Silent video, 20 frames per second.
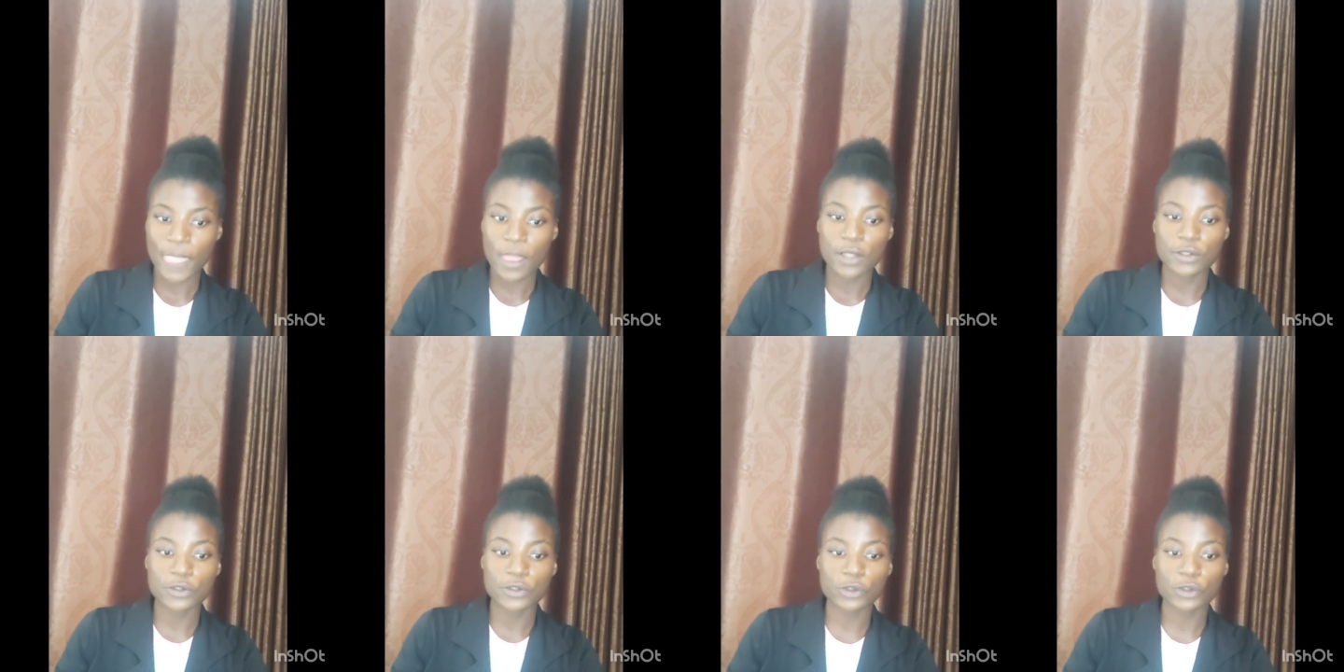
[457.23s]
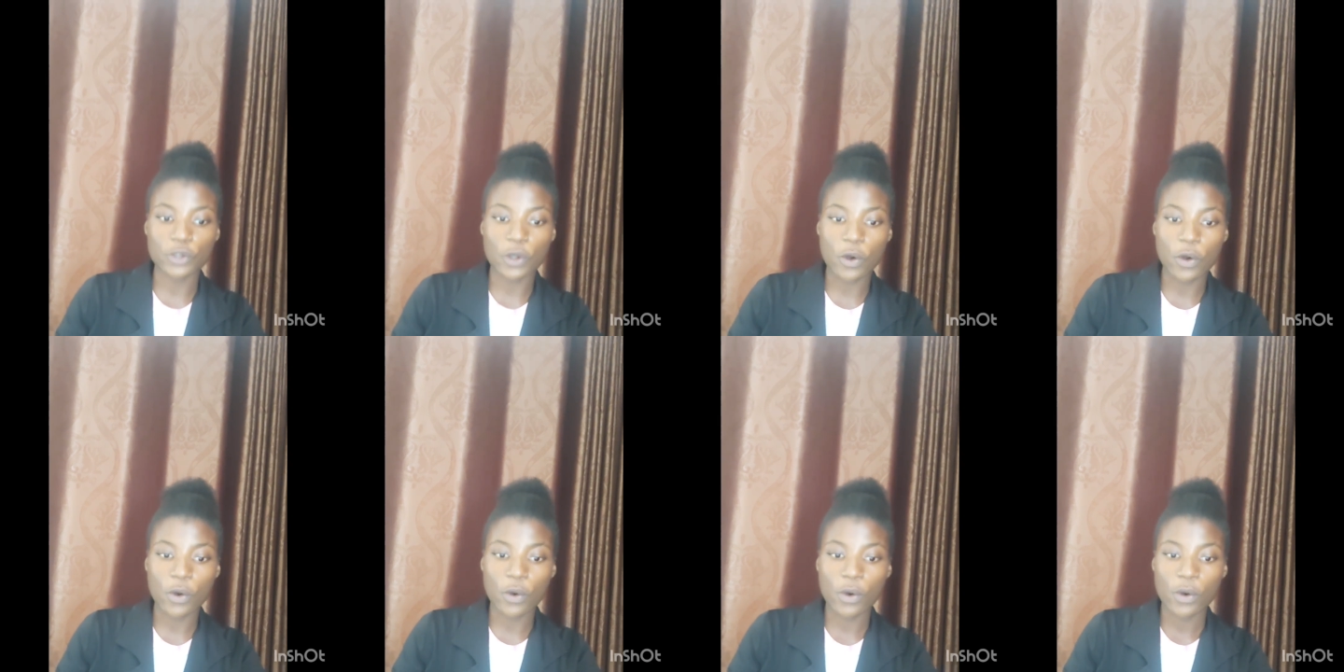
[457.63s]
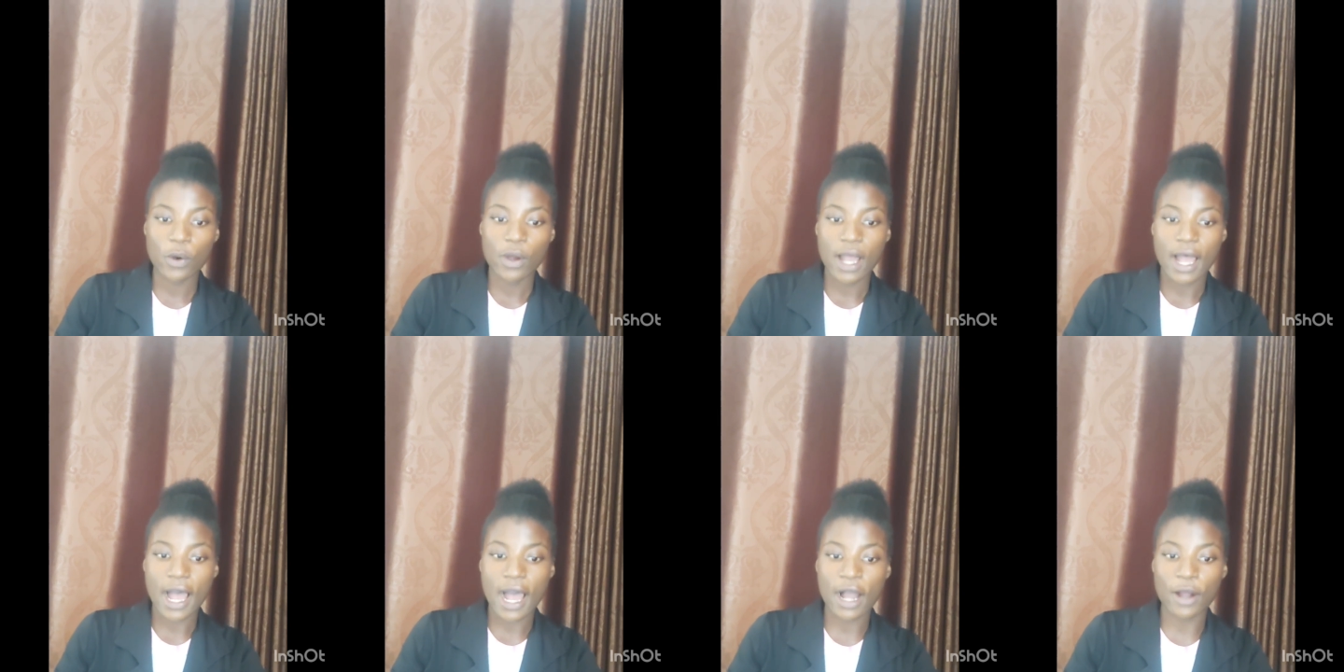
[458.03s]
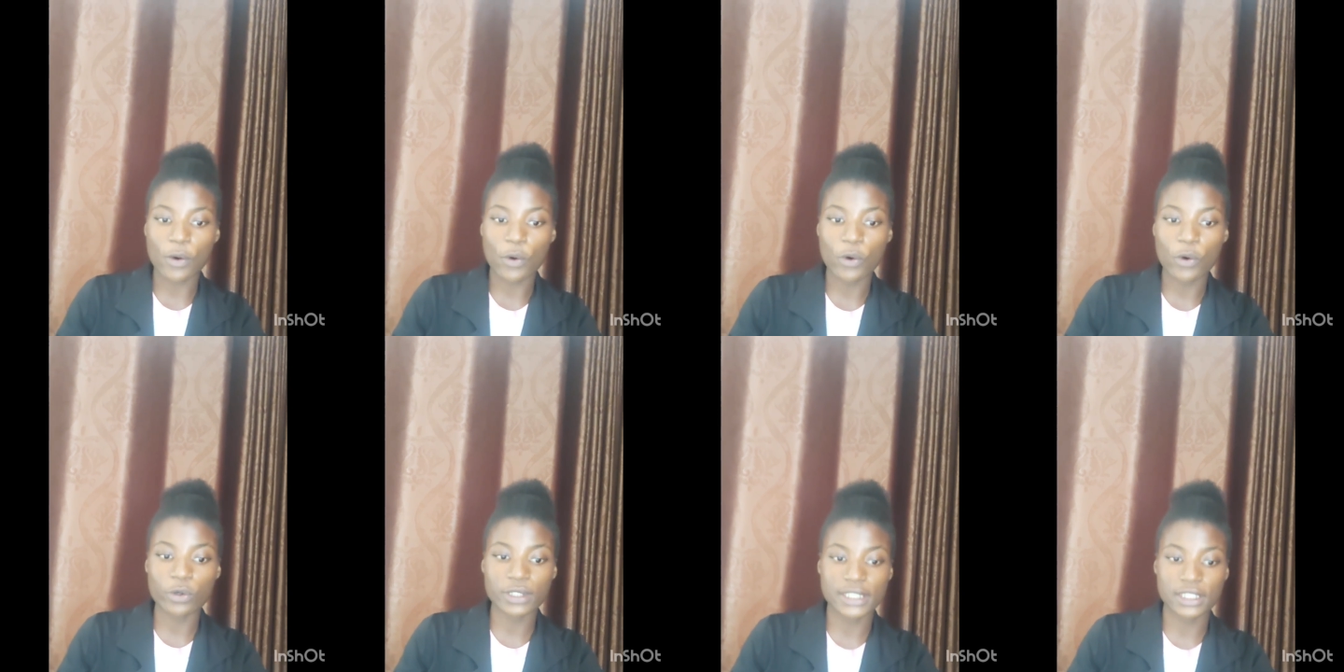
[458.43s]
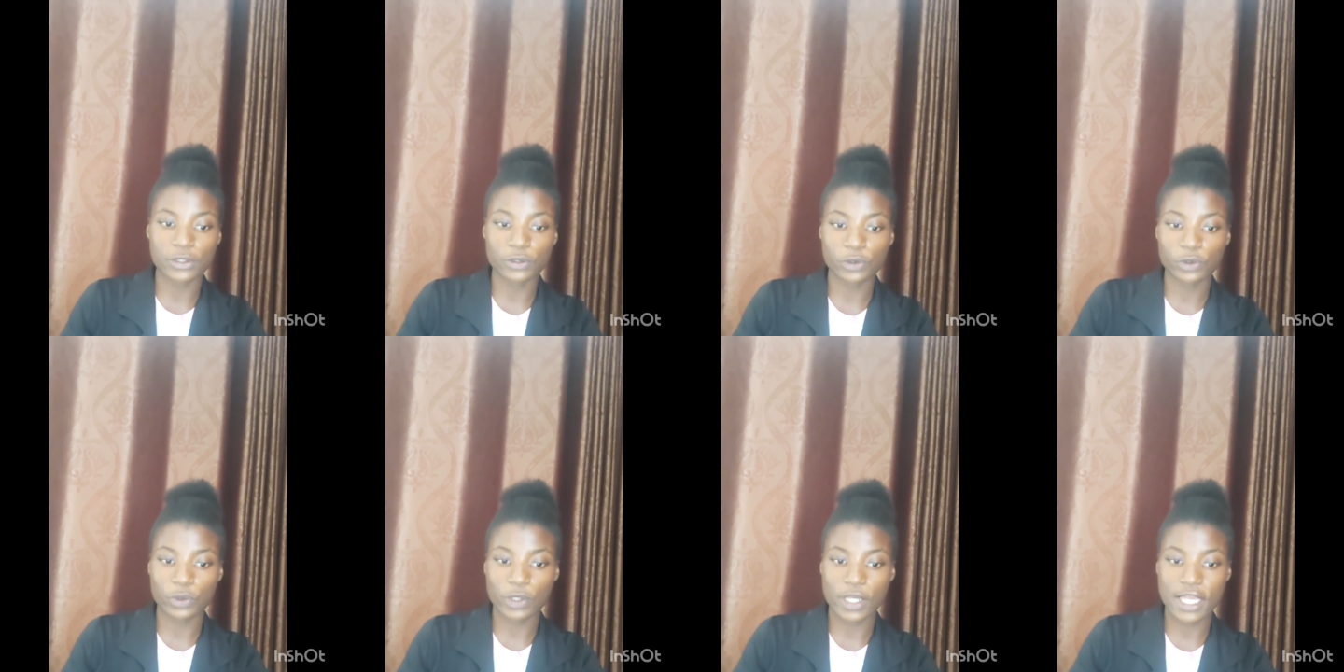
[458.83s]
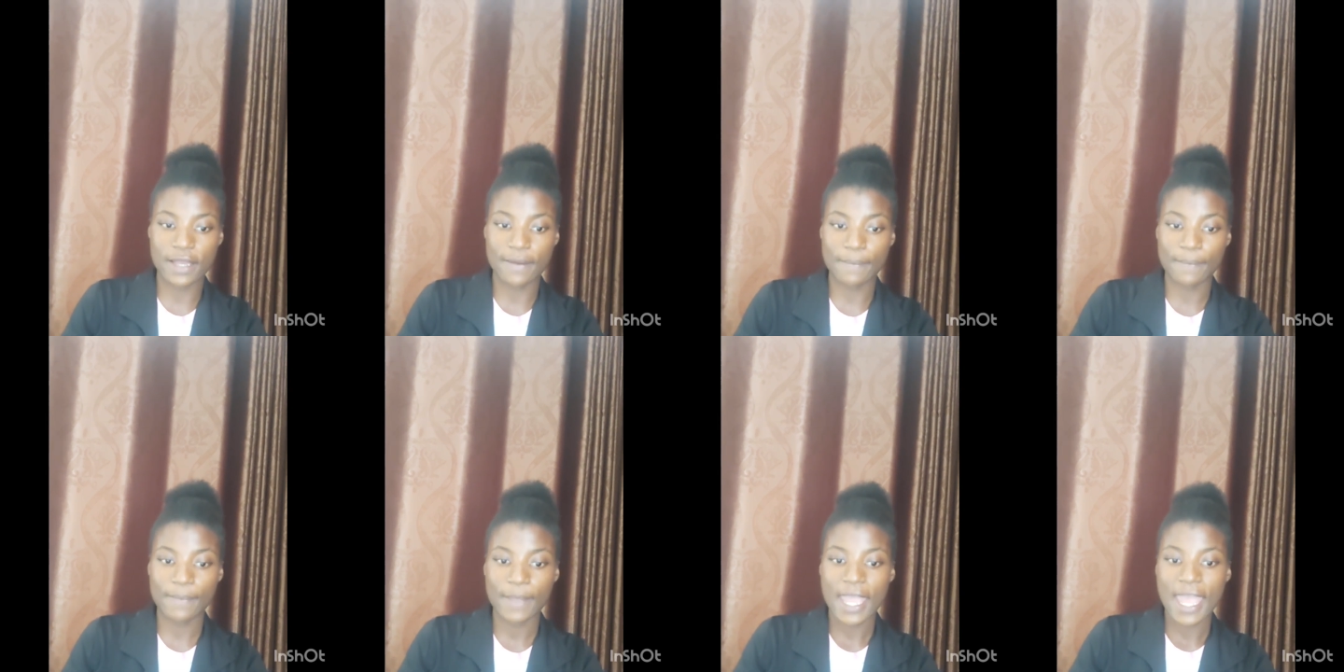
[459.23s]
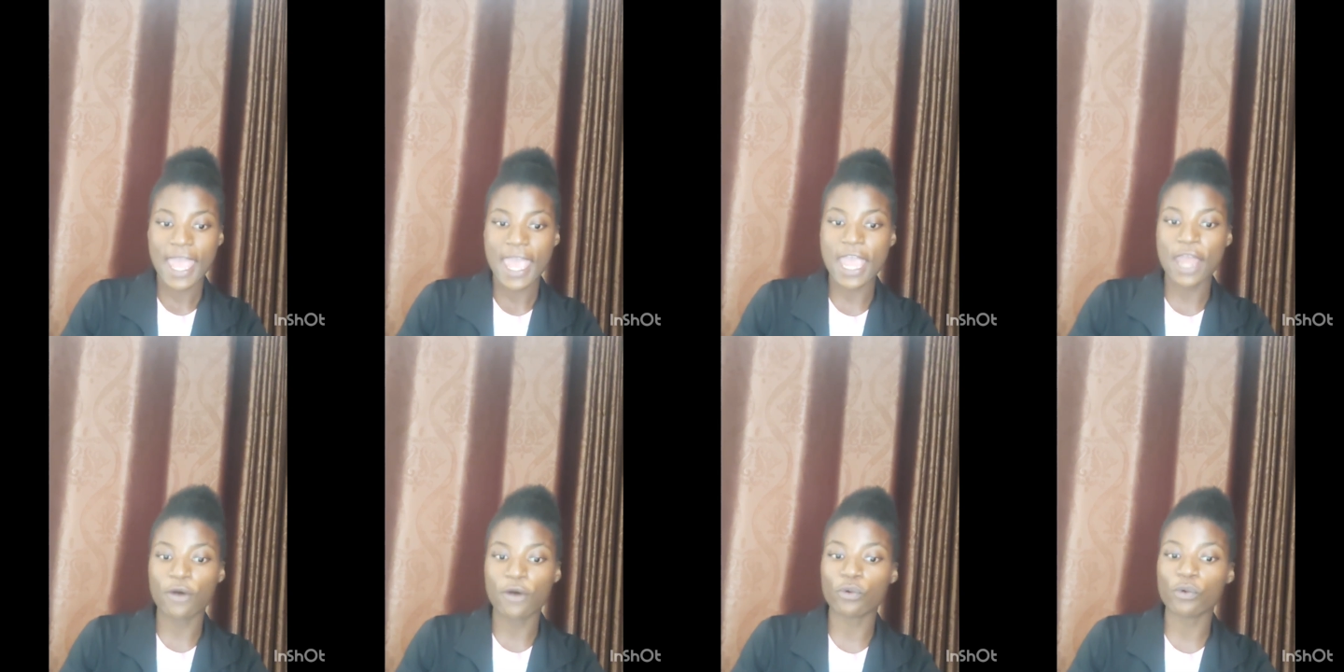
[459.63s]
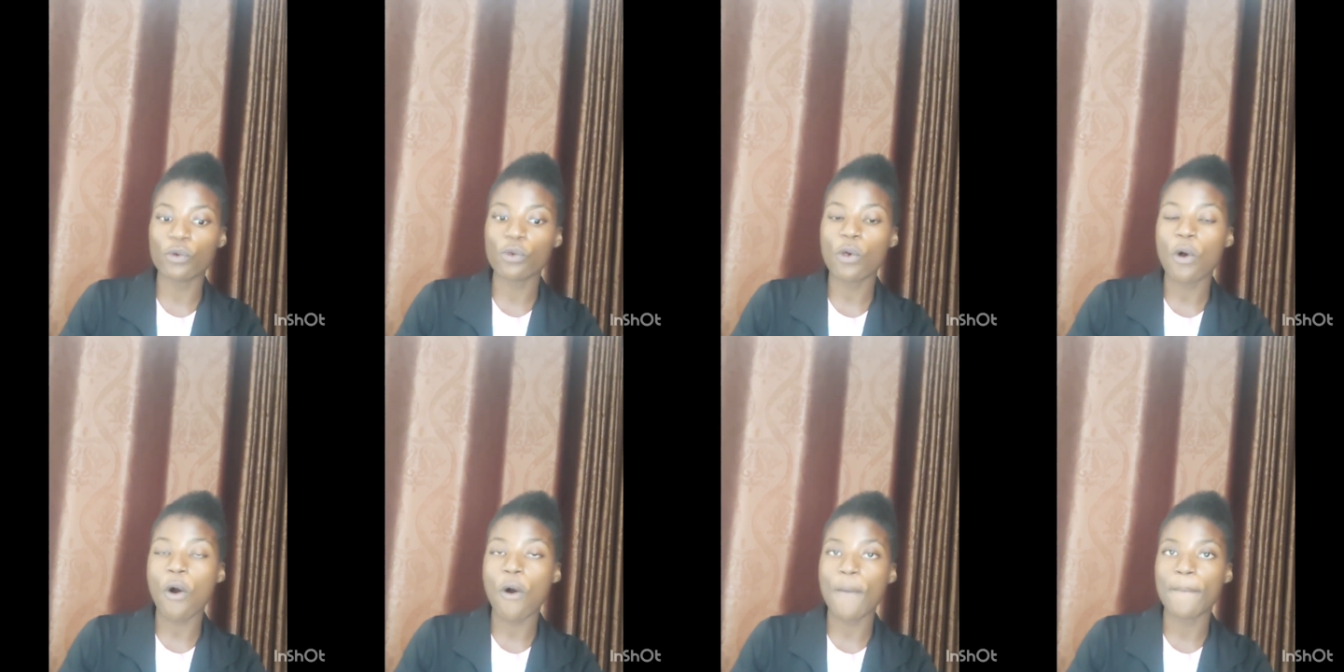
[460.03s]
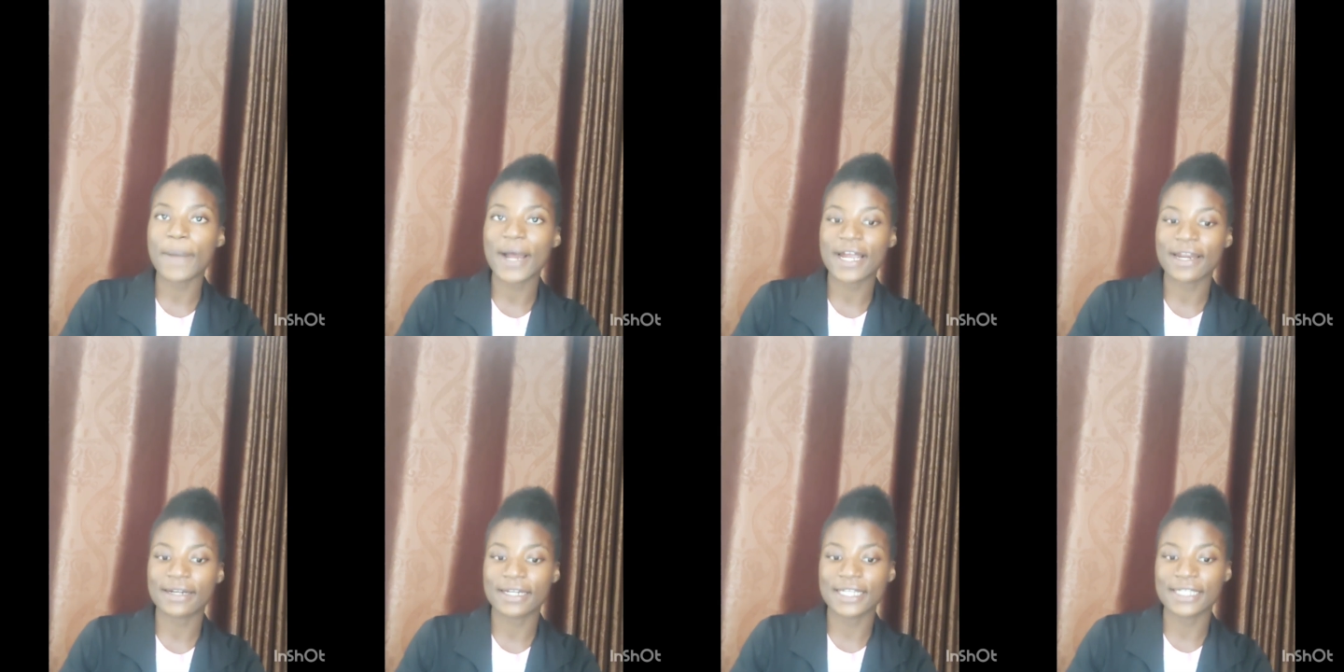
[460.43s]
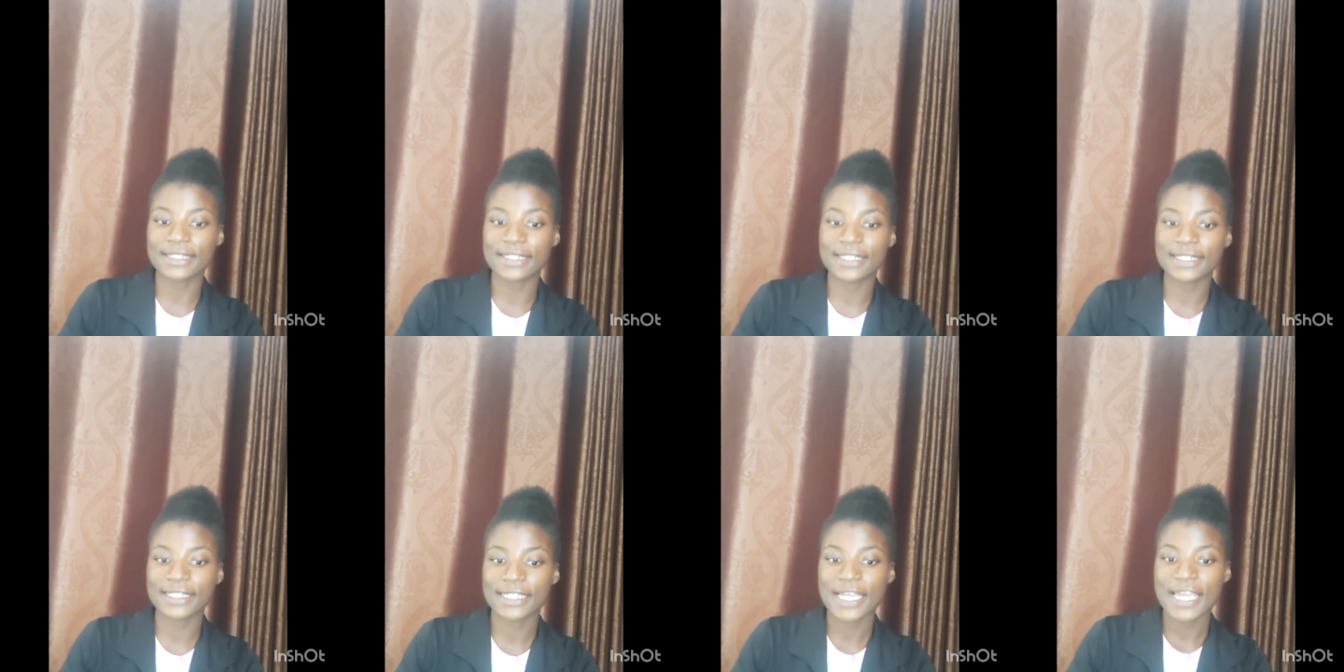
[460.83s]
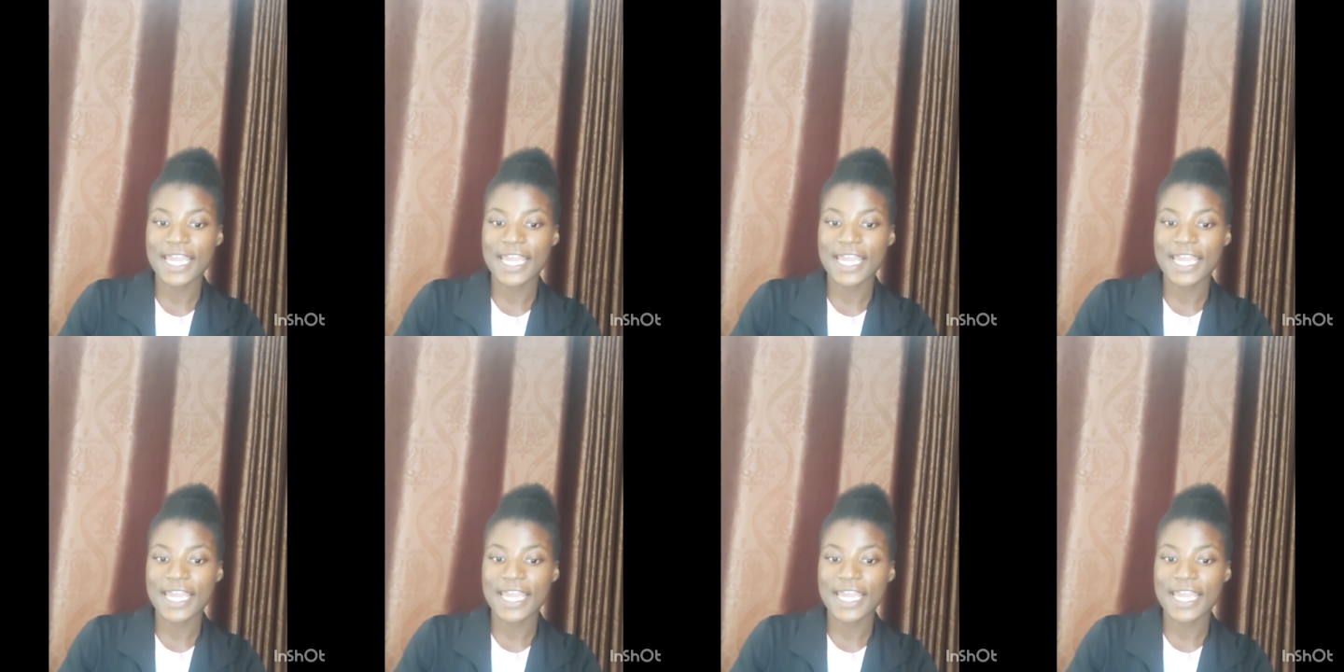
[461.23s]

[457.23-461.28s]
So according to him, a rule operates